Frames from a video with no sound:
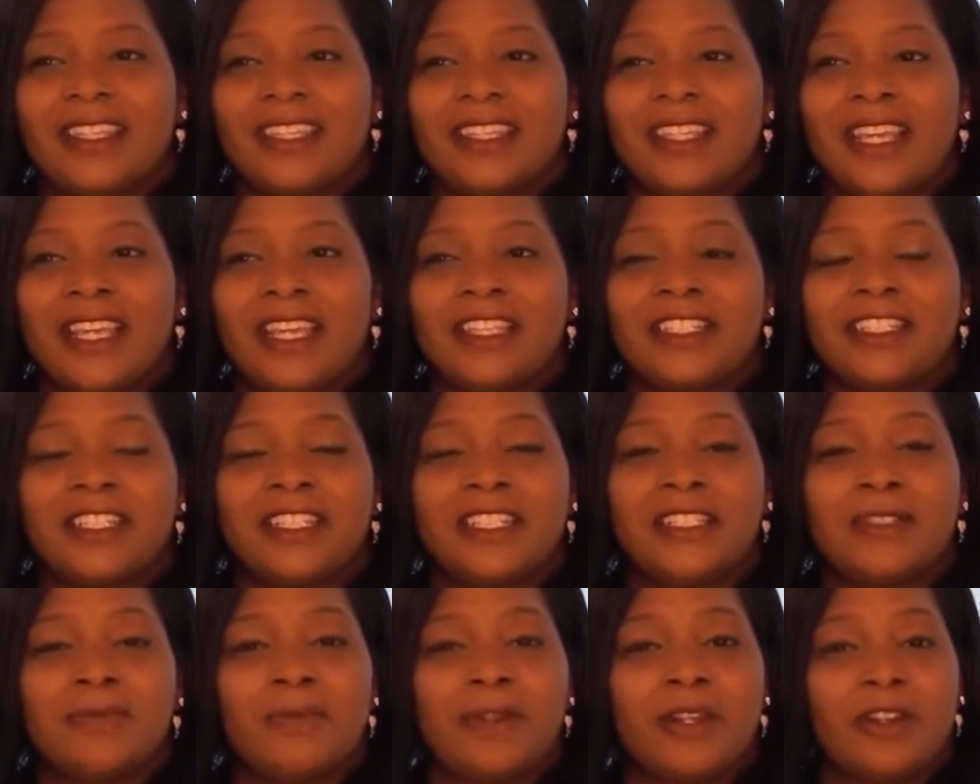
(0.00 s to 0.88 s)
yeah,
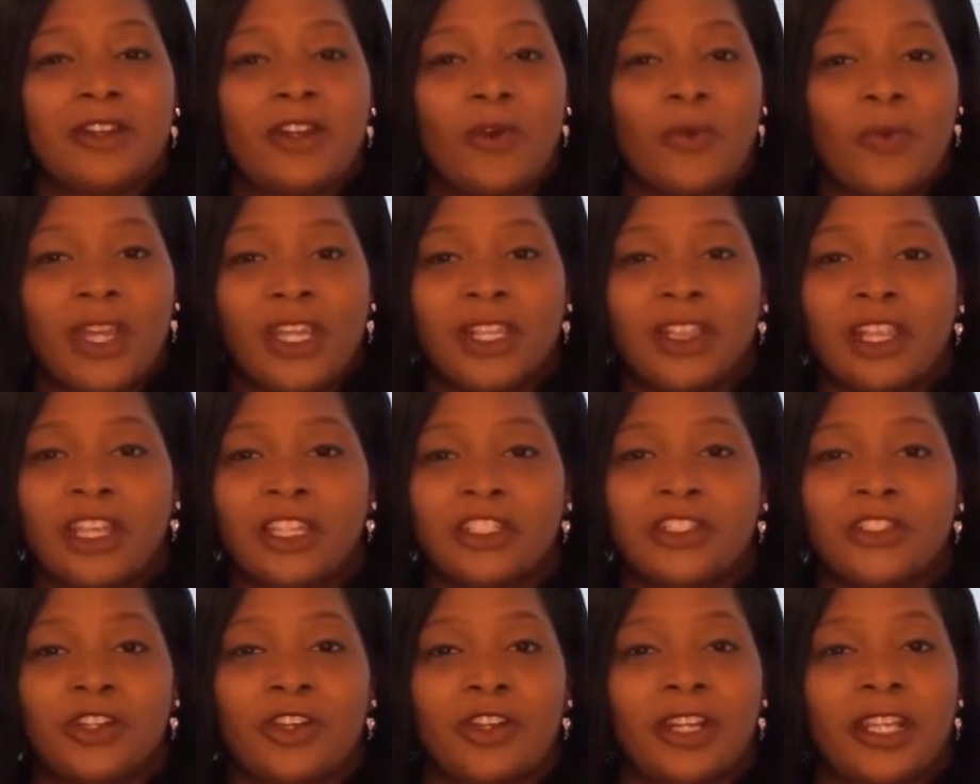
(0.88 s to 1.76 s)
she's been on a weight
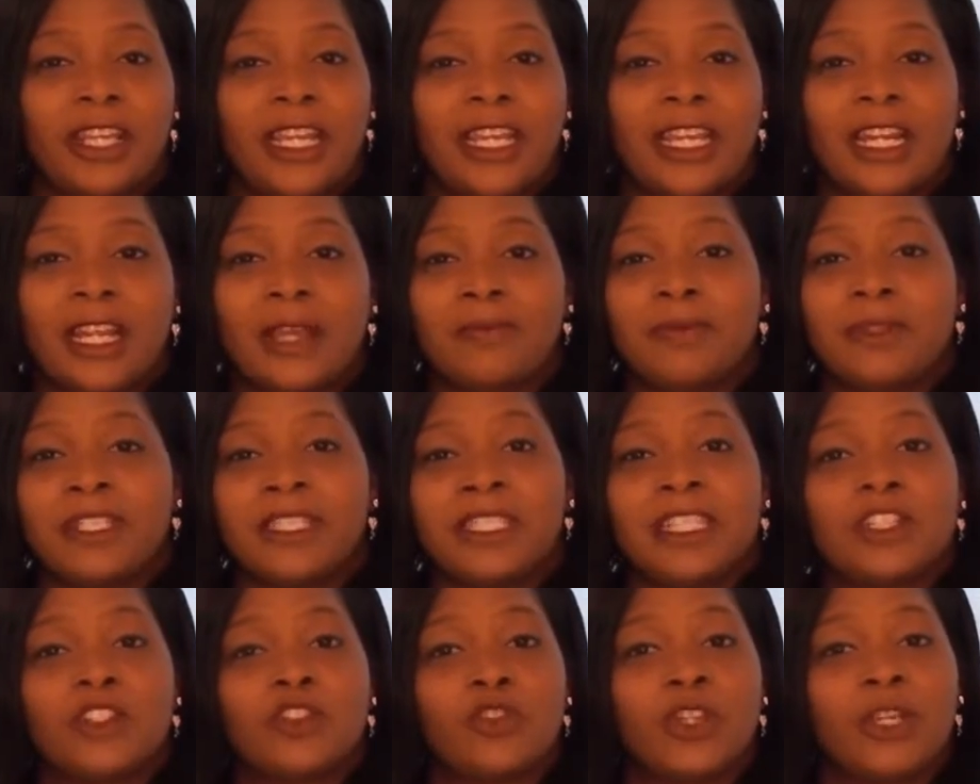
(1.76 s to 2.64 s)
loss journey, and I'm
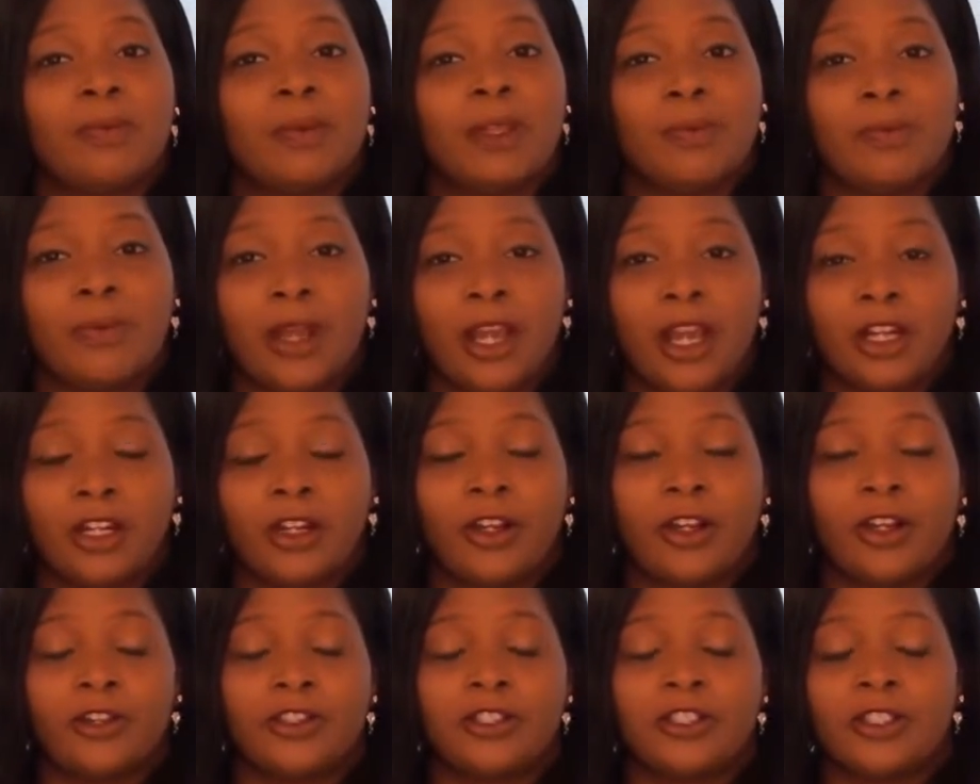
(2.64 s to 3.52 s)
just extremely proud
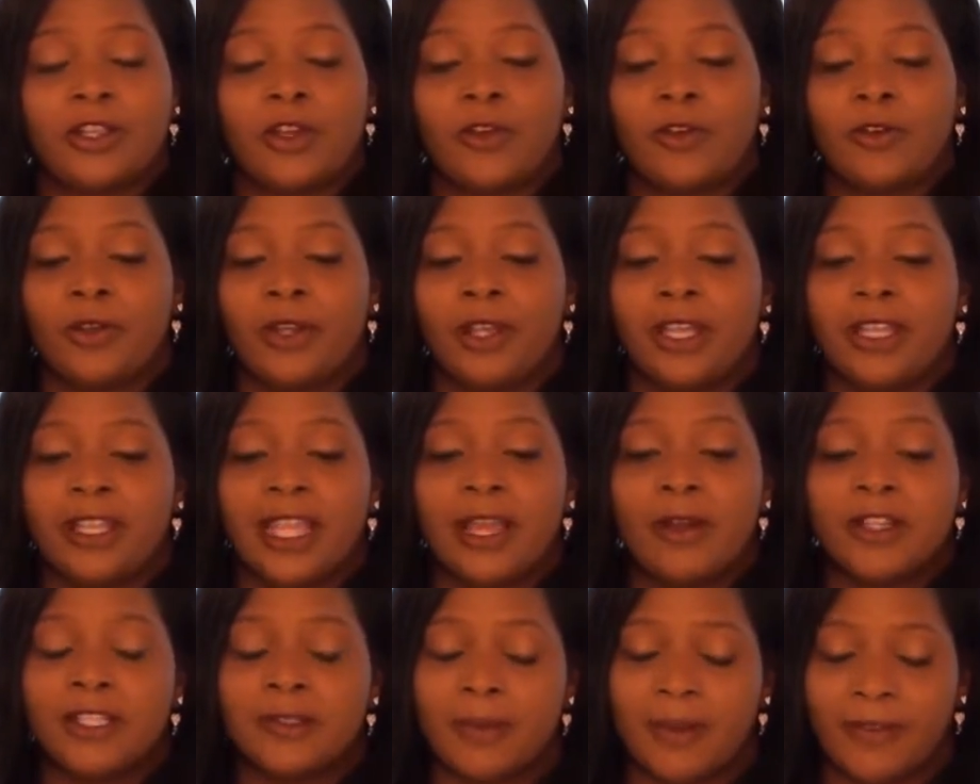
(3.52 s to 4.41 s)
of her. So
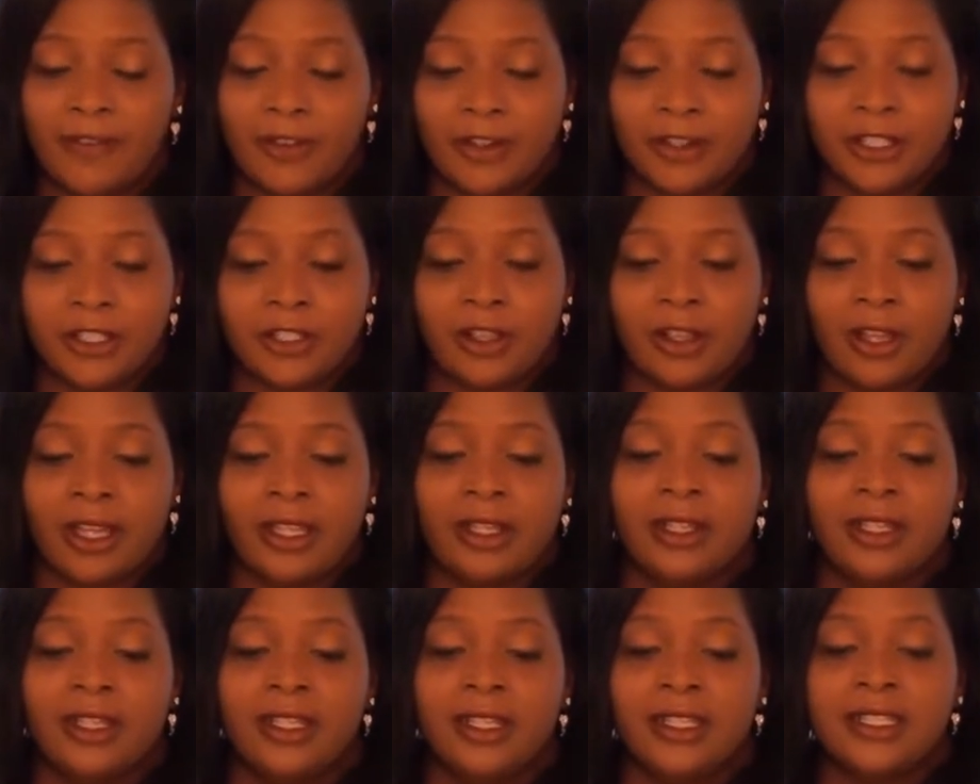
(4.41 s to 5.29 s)
that was my first
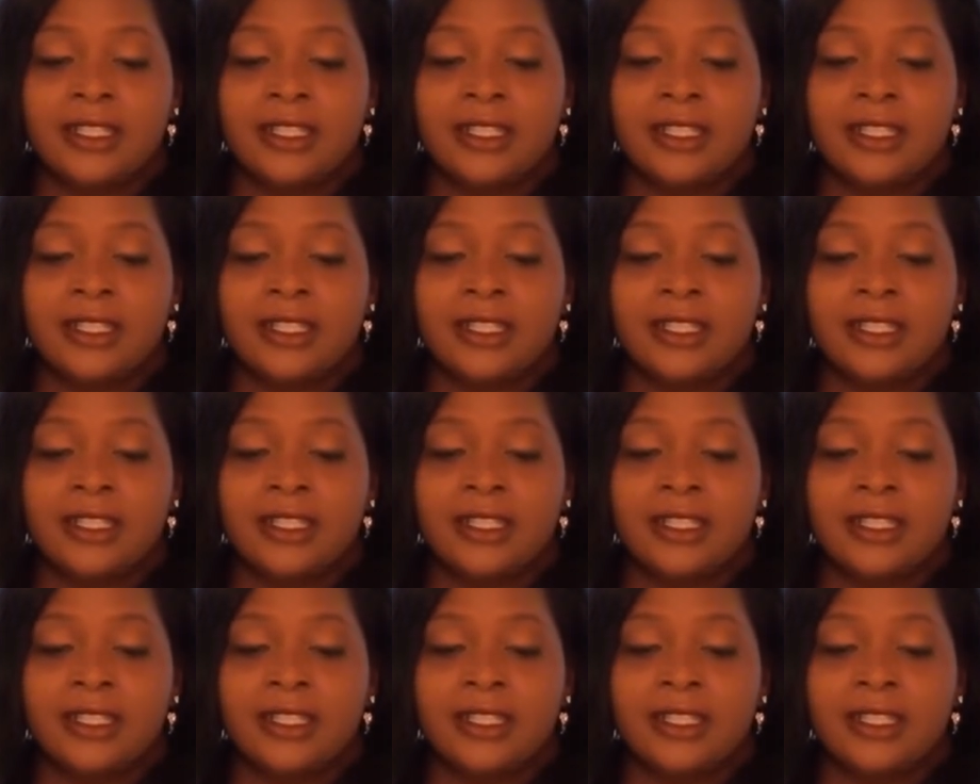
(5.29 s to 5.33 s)
thought.